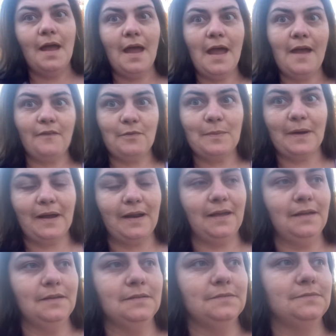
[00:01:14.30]
Hey
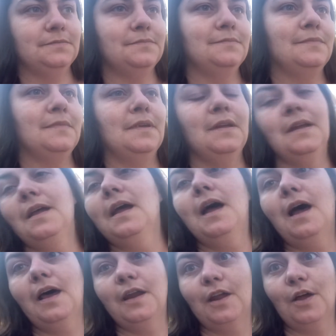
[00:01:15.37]
everybody.
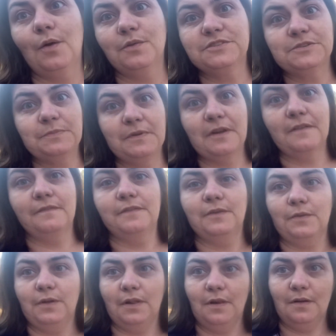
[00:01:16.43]
I know it's been a
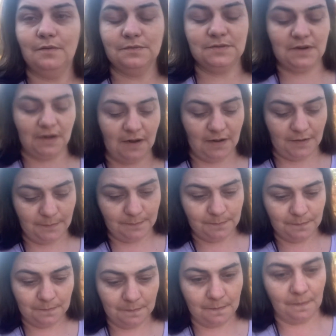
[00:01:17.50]
very long time.
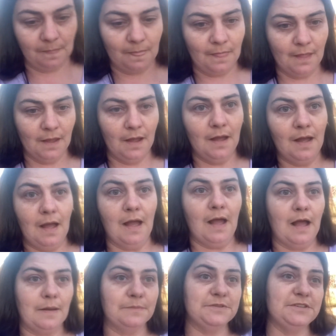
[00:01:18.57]
I'm
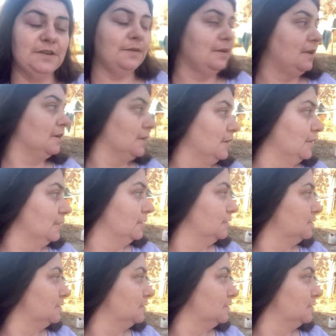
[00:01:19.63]
still here.